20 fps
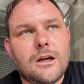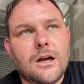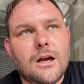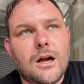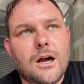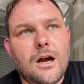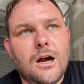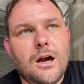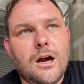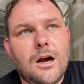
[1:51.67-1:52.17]

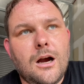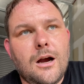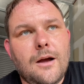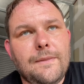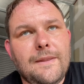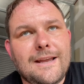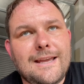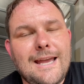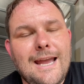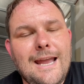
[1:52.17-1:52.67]

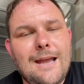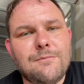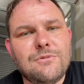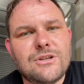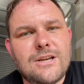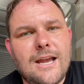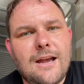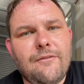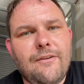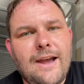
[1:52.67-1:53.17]
the
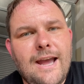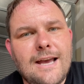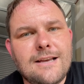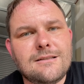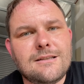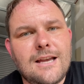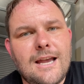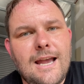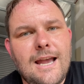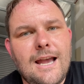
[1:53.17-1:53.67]
camshaft has
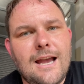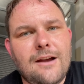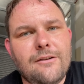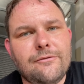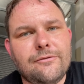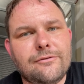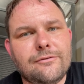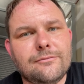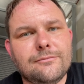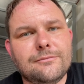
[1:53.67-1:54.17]
to
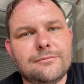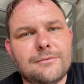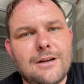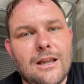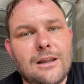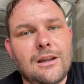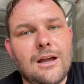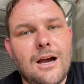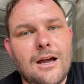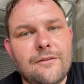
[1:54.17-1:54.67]
have
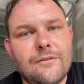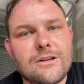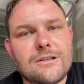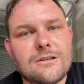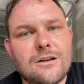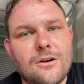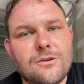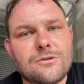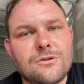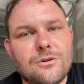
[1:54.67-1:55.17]
a lot of
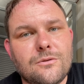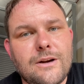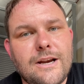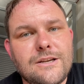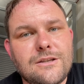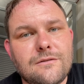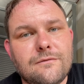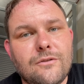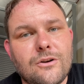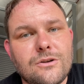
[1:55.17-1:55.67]
exhaust
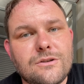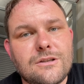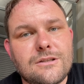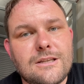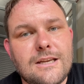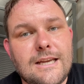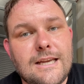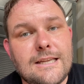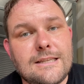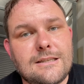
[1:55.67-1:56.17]
duration versus
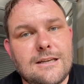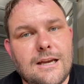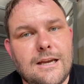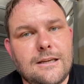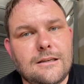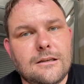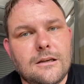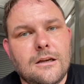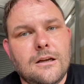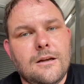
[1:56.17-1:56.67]
the
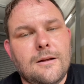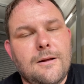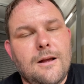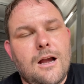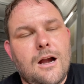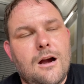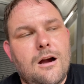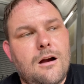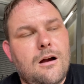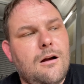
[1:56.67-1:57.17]
intake.
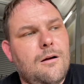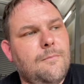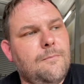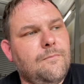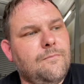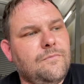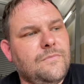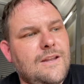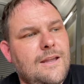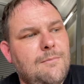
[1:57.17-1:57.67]

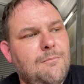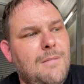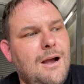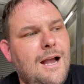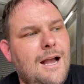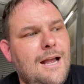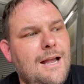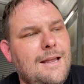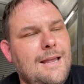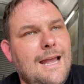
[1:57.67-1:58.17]
In
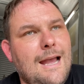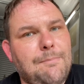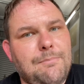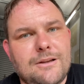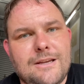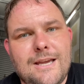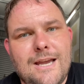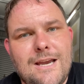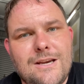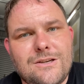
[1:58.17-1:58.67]
my
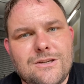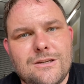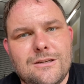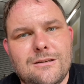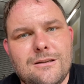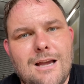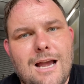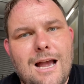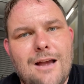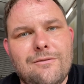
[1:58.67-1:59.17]

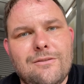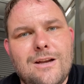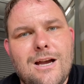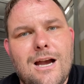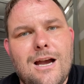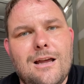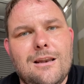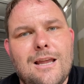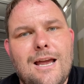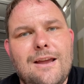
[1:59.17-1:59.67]
application, I've
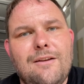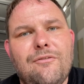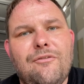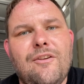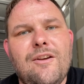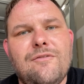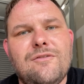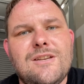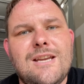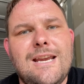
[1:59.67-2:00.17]
got like
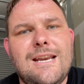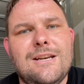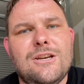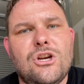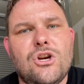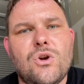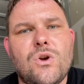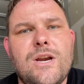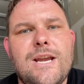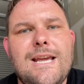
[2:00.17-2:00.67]
15
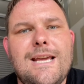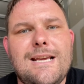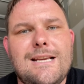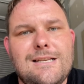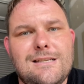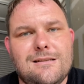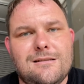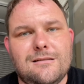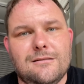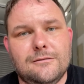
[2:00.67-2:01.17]

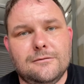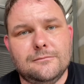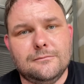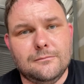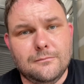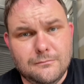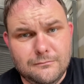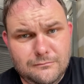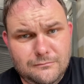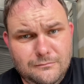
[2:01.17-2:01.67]
degrees
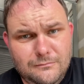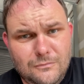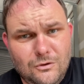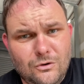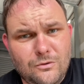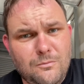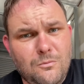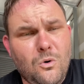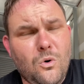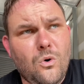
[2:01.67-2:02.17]

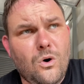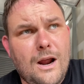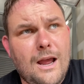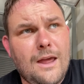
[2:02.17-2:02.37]
or more. I